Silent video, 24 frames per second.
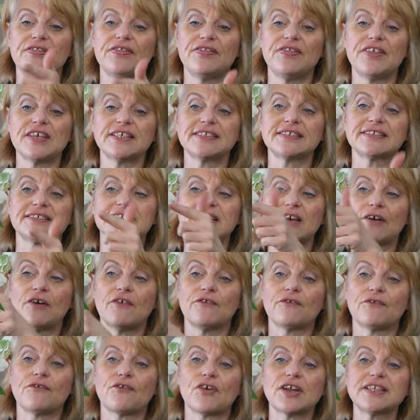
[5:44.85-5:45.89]
this
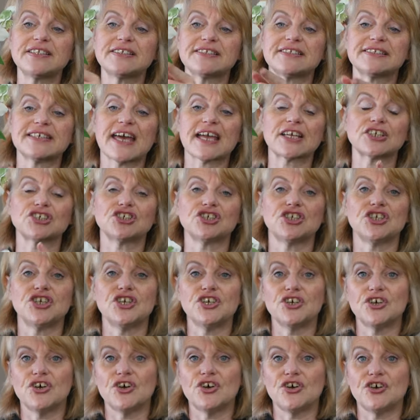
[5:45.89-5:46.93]
front section
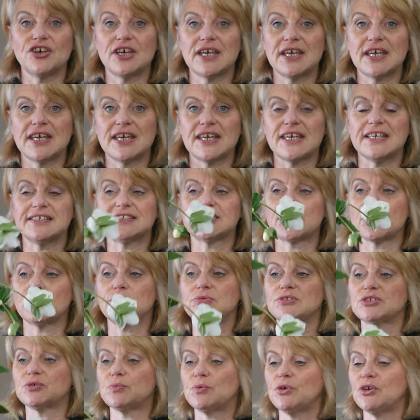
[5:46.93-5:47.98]
here is
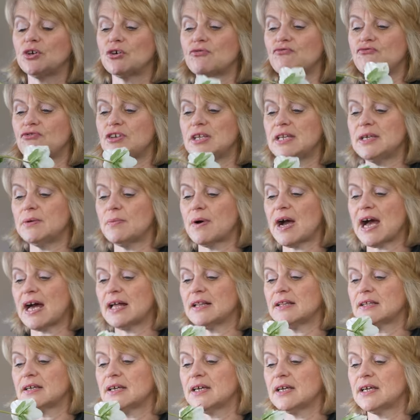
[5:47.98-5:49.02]
going to work really
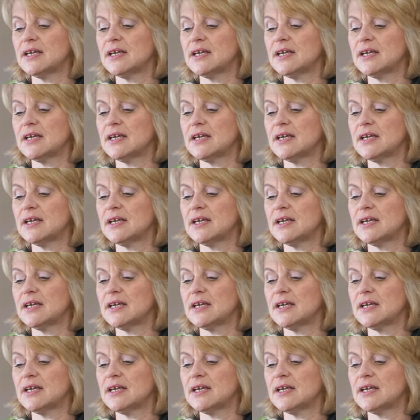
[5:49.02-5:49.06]
well.